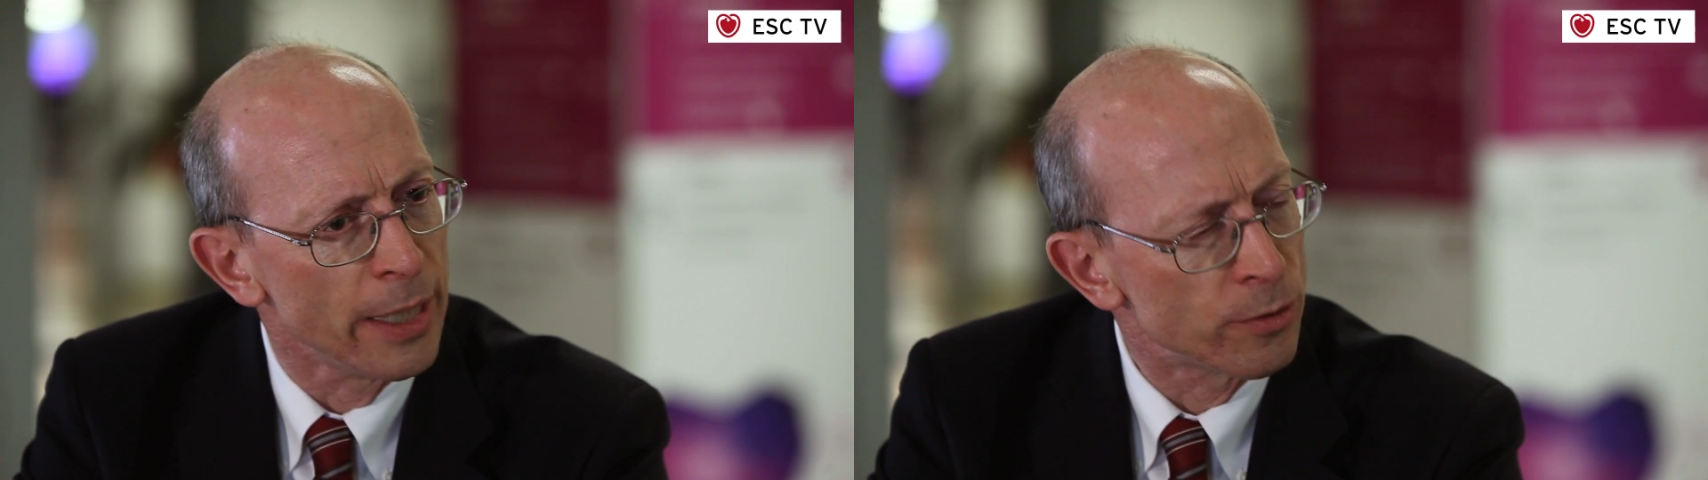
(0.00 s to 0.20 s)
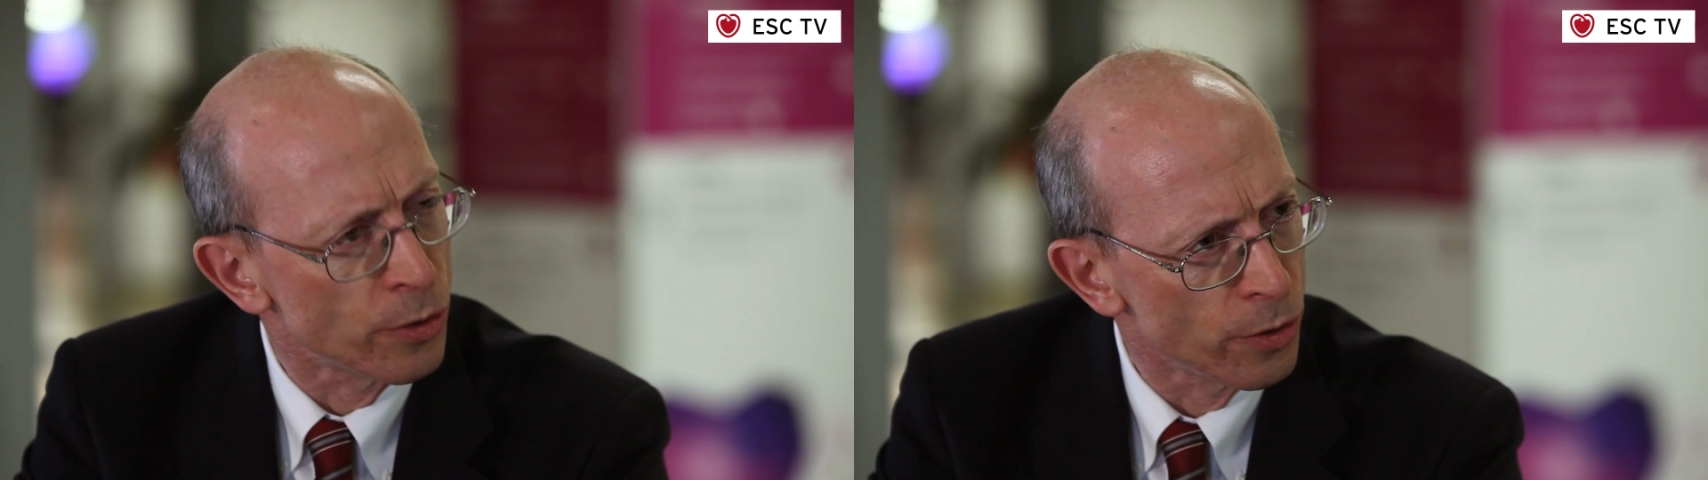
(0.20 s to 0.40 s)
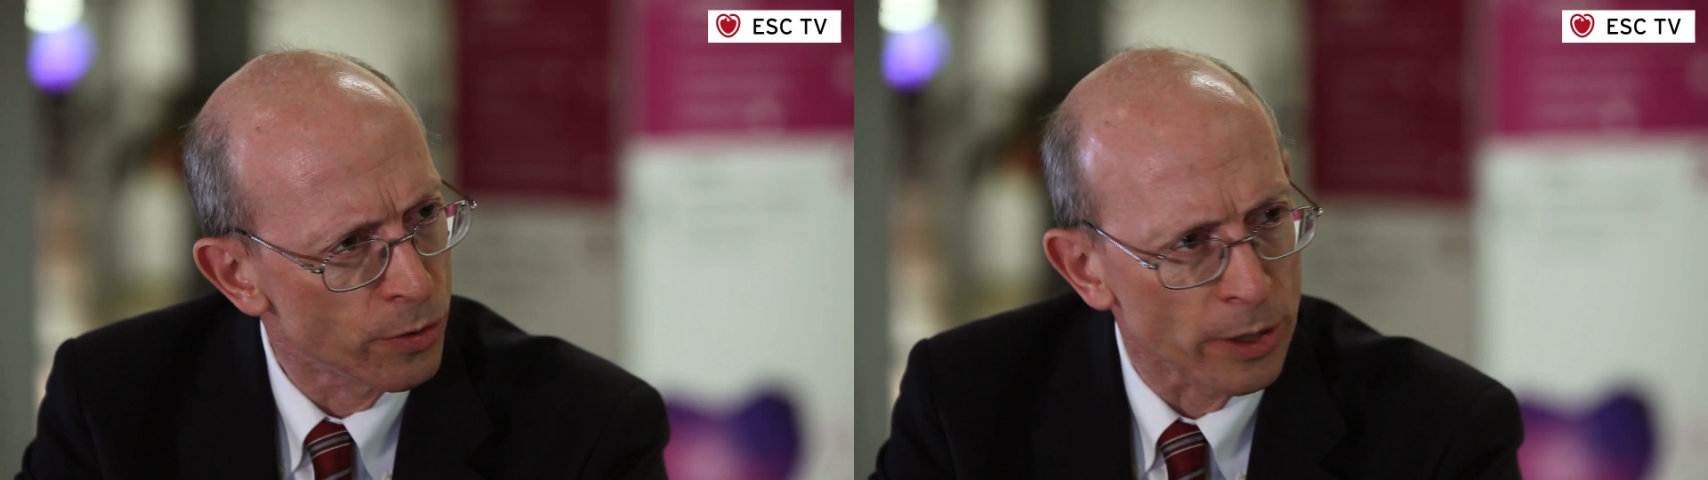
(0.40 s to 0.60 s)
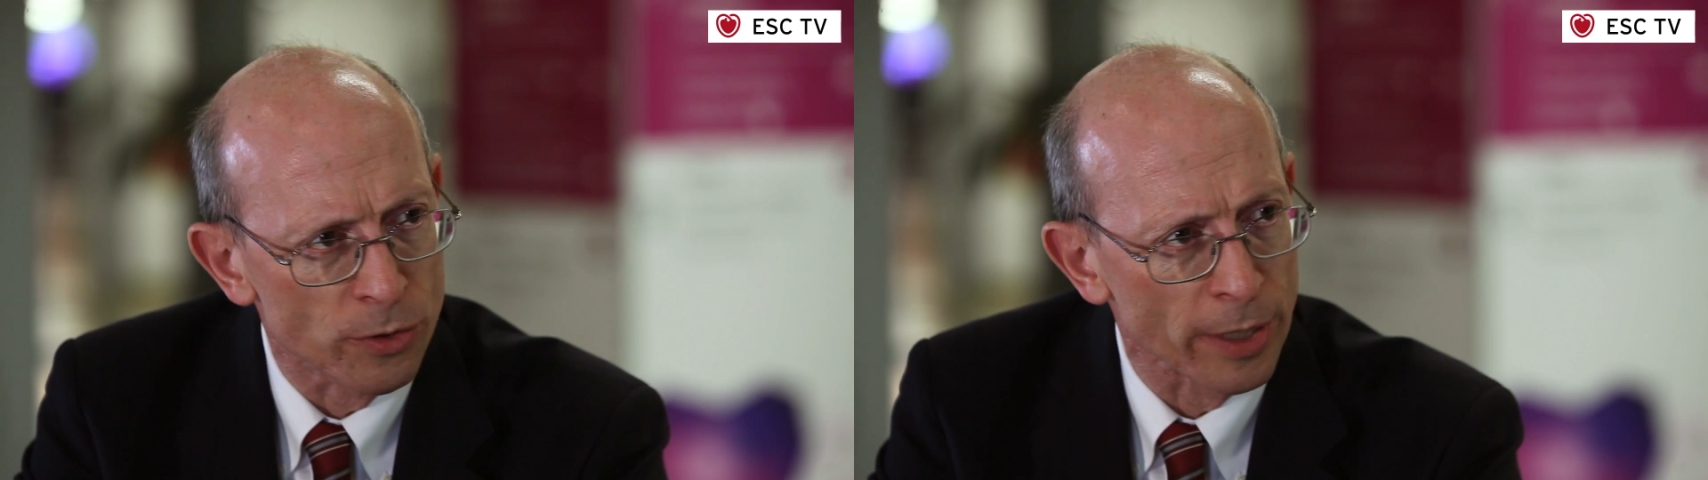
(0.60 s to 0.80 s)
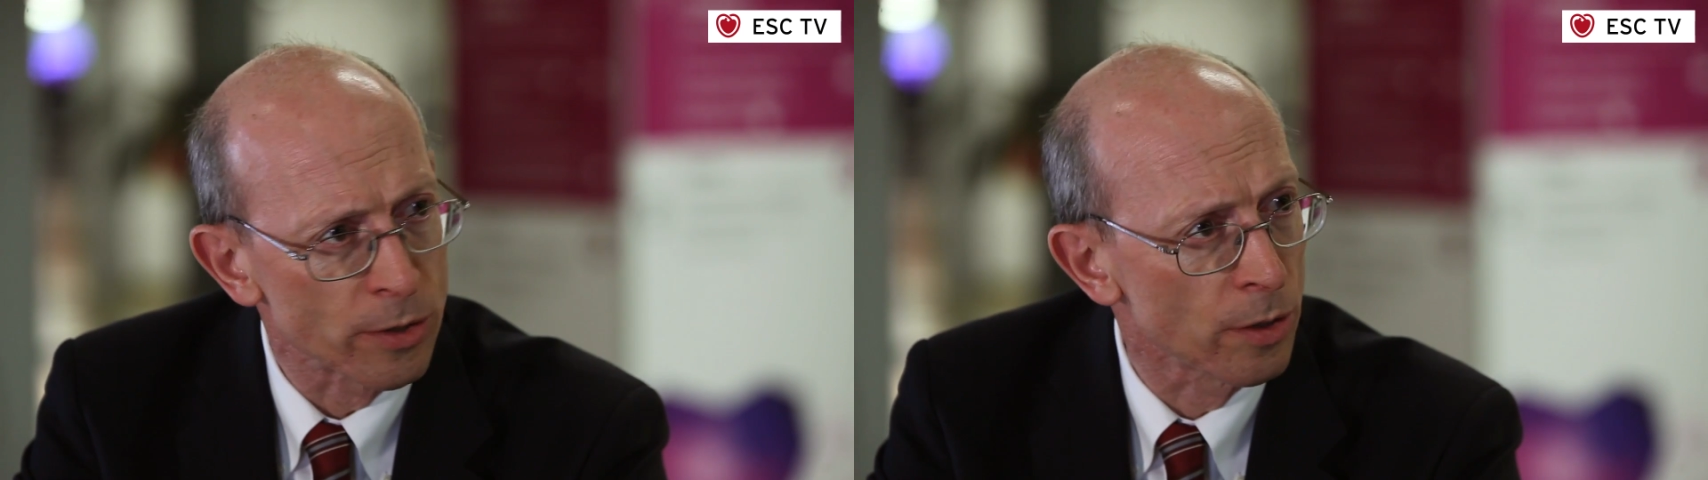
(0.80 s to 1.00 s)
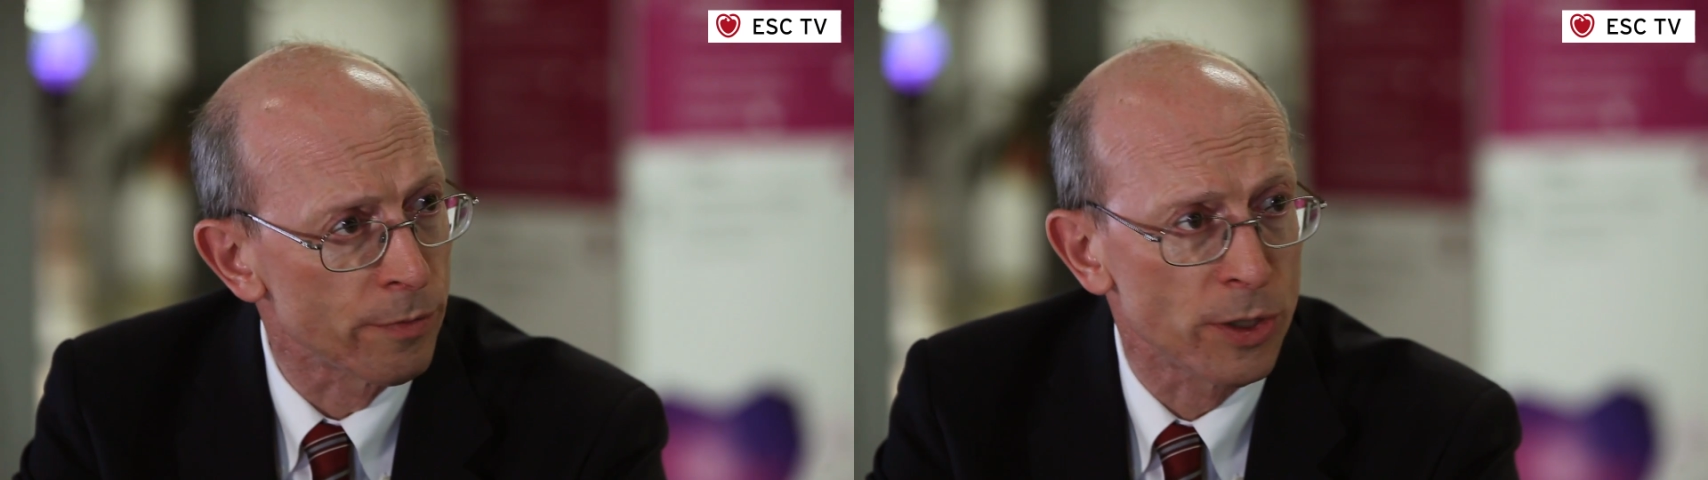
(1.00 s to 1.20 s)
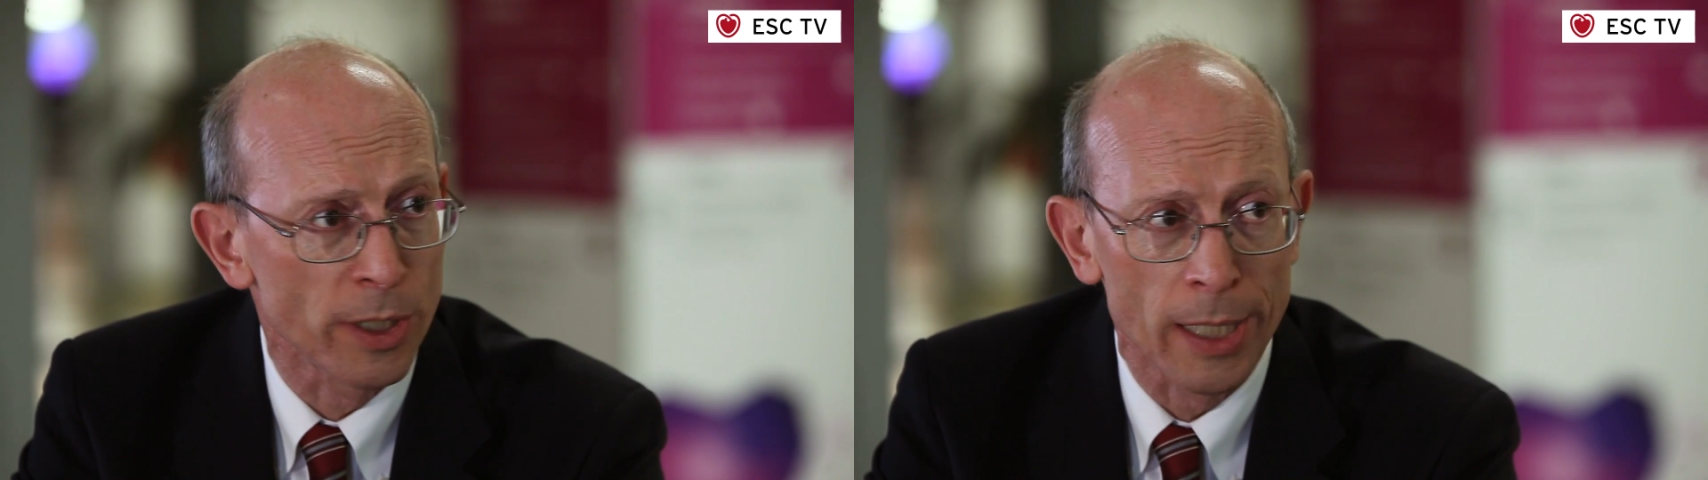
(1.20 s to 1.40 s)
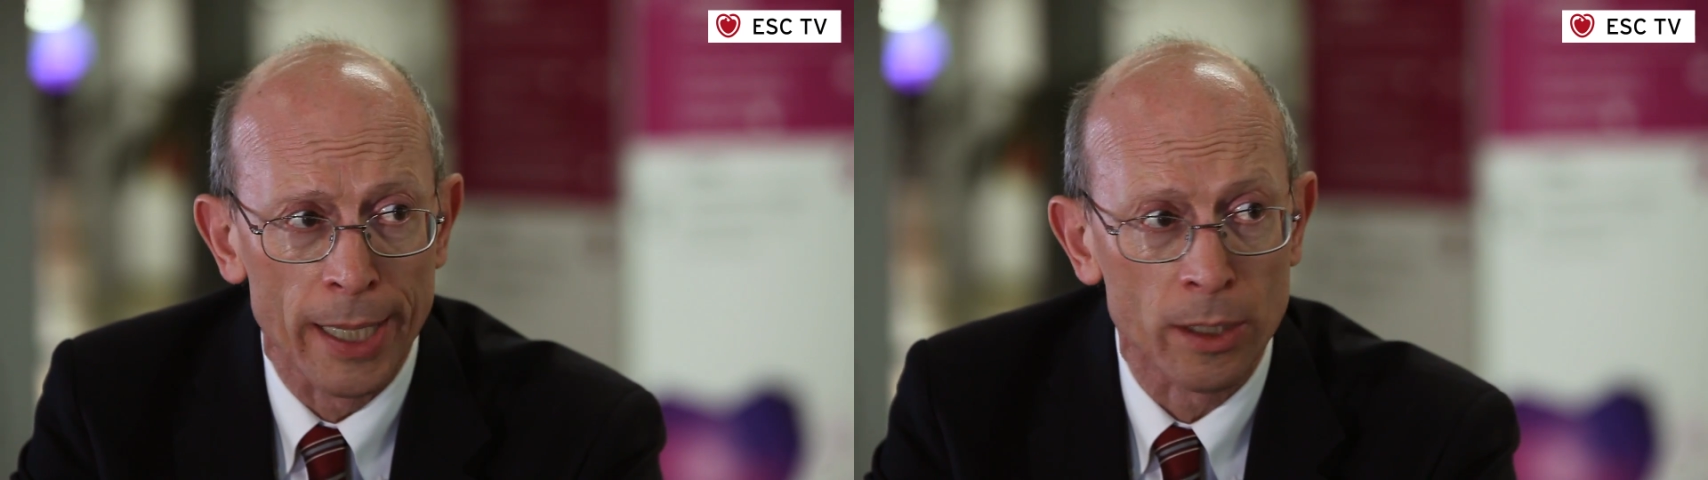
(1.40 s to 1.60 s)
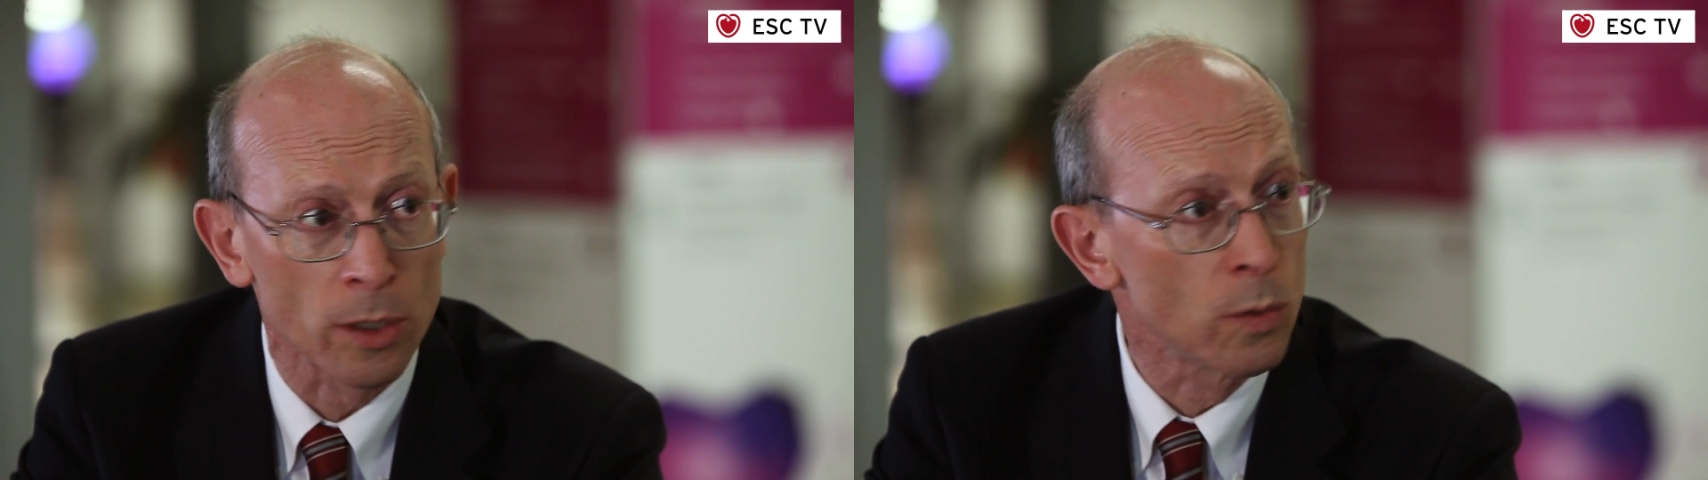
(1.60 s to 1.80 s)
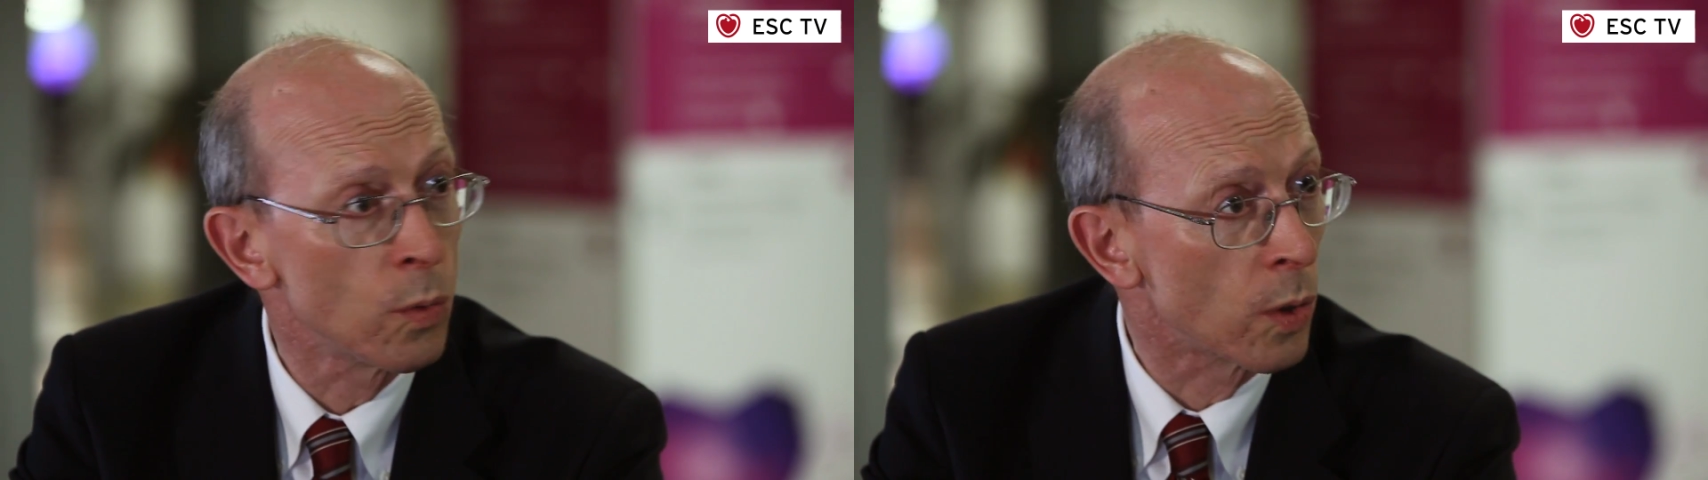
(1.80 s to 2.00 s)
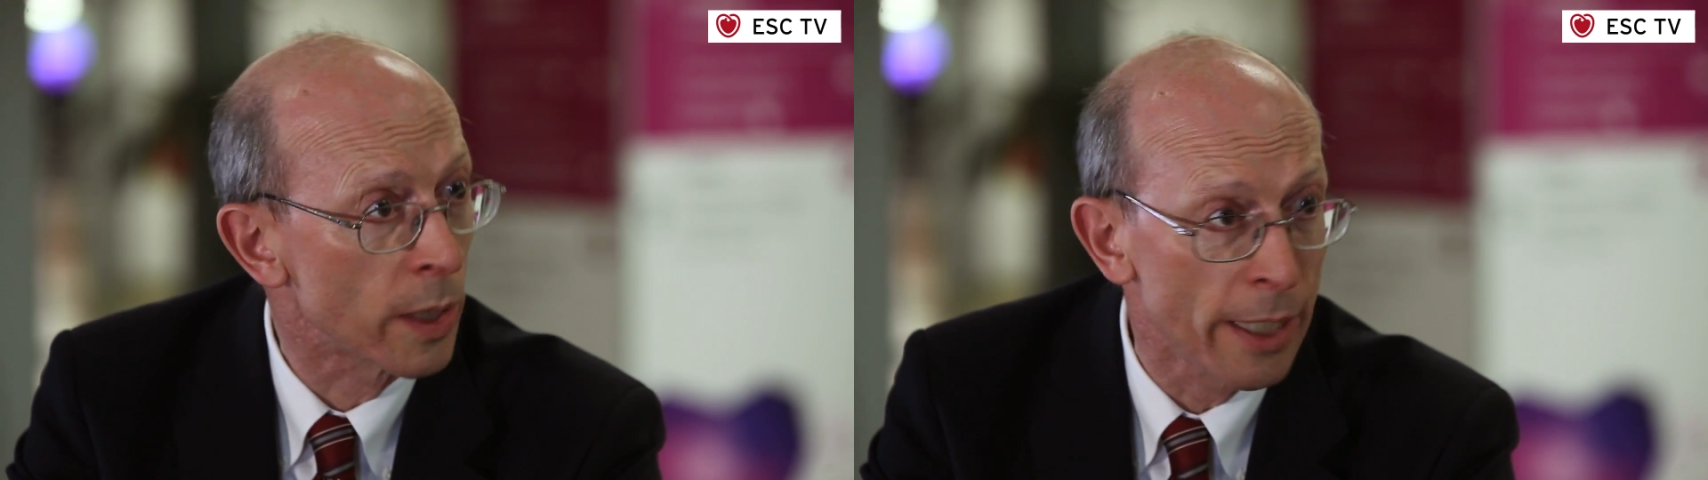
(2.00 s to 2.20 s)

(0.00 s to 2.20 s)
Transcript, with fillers: introducing transesophageal echo or